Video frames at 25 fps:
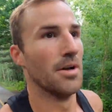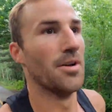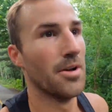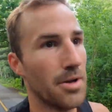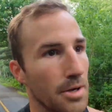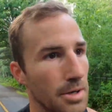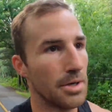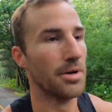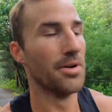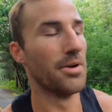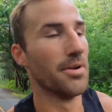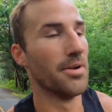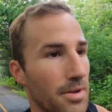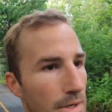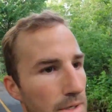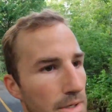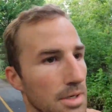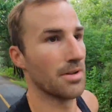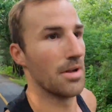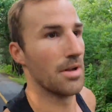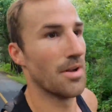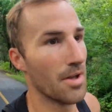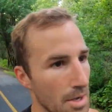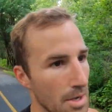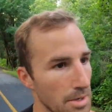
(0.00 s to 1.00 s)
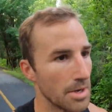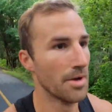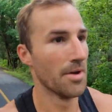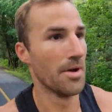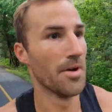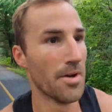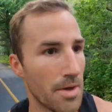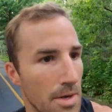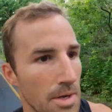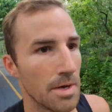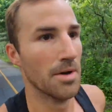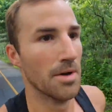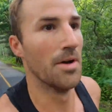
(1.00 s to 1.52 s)
which is the reason I'm
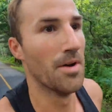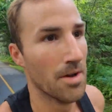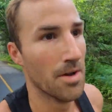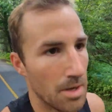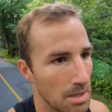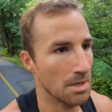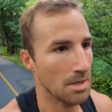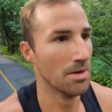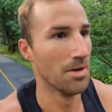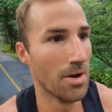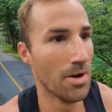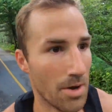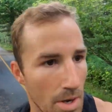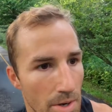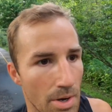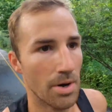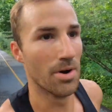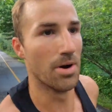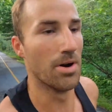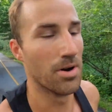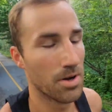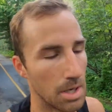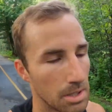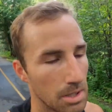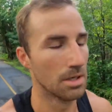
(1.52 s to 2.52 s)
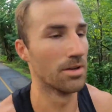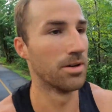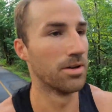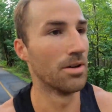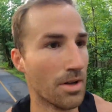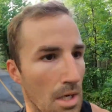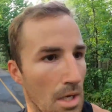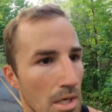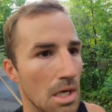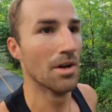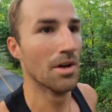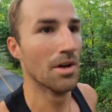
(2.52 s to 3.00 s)
guessing why you're at this video.